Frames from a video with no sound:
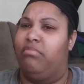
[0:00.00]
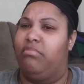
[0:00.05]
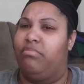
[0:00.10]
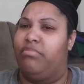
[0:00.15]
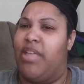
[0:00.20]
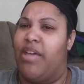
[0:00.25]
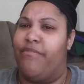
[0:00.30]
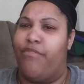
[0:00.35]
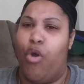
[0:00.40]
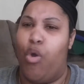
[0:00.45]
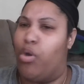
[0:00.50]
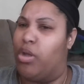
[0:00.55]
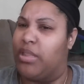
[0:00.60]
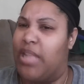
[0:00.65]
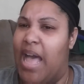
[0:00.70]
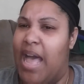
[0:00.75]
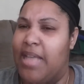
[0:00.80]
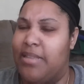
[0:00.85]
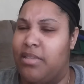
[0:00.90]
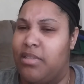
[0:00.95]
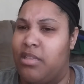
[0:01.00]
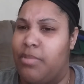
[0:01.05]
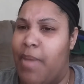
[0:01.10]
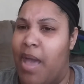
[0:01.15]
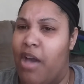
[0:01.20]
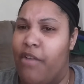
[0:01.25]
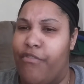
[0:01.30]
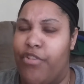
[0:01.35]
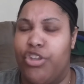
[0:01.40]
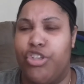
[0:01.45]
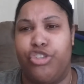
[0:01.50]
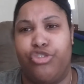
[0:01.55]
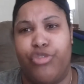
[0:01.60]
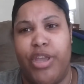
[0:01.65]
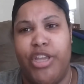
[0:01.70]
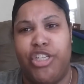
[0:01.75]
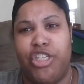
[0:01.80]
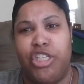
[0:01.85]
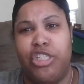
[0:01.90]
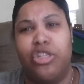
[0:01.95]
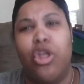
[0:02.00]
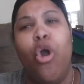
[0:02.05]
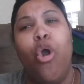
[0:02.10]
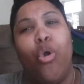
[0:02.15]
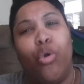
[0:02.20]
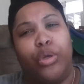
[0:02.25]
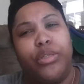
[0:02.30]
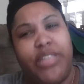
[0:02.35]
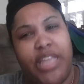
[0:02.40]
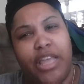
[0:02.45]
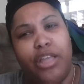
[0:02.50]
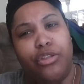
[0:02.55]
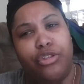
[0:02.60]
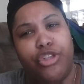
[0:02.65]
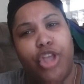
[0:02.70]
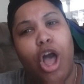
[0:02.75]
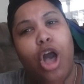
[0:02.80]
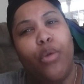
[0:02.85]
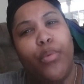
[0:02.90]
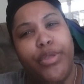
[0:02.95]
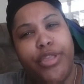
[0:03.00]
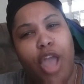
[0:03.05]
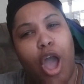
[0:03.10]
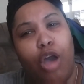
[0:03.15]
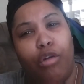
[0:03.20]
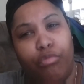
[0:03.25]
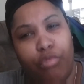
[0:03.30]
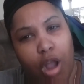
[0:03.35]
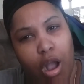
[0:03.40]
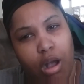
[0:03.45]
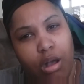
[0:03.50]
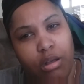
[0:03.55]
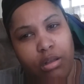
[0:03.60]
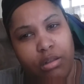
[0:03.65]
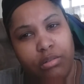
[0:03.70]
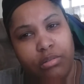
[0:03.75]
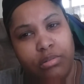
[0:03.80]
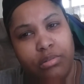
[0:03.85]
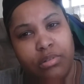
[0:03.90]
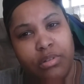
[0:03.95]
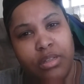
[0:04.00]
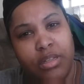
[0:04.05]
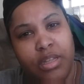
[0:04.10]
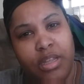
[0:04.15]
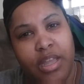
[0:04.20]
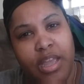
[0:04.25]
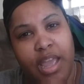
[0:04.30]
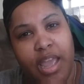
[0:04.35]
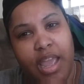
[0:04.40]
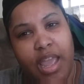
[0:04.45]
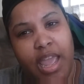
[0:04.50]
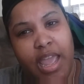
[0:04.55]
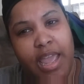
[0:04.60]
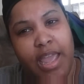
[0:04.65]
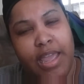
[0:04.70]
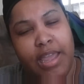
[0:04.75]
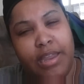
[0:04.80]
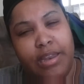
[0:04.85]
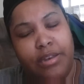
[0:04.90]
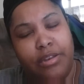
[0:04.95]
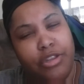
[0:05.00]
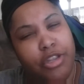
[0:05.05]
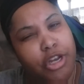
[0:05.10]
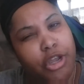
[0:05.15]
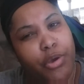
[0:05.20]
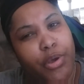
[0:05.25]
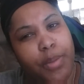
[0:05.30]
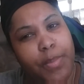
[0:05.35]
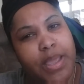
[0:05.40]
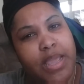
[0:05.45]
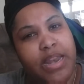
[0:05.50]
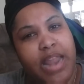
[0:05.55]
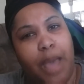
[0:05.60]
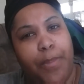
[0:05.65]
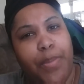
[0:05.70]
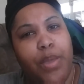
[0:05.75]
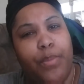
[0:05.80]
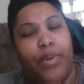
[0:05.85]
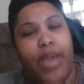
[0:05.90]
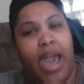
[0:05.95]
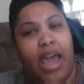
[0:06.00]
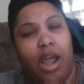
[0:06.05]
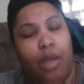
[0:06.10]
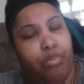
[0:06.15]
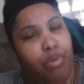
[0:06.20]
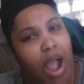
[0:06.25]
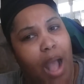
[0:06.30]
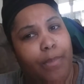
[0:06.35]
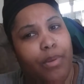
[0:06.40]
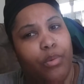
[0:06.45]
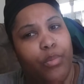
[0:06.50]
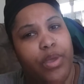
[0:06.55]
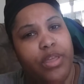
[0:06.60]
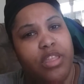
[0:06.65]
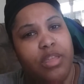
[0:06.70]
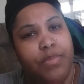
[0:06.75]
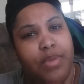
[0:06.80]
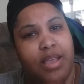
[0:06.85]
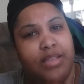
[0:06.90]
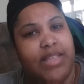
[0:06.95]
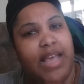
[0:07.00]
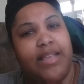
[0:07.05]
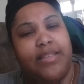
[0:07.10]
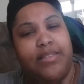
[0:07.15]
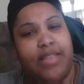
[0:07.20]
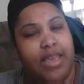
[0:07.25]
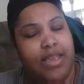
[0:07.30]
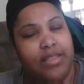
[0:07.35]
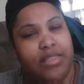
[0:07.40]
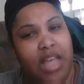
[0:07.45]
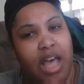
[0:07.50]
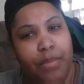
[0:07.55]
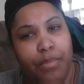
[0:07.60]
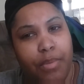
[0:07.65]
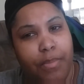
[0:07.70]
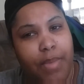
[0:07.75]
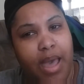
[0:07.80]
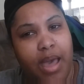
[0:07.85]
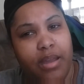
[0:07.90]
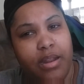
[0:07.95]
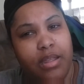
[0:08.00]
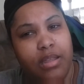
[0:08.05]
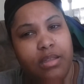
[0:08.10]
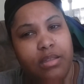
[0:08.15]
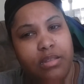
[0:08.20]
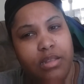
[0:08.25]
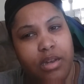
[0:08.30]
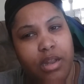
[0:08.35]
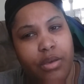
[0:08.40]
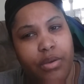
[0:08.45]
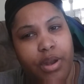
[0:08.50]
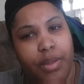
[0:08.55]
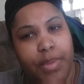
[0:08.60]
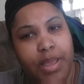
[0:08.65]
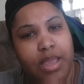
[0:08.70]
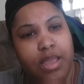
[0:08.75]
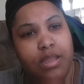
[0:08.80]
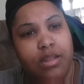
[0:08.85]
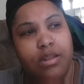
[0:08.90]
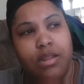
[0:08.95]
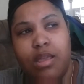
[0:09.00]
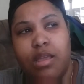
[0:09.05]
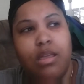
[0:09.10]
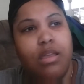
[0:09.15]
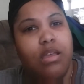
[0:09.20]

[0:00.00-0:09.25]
vocalizes about frustration or tells y'all when y'all wrong. And you know what I mean? Now people got a problem with it because I say something about it. You know what I mean?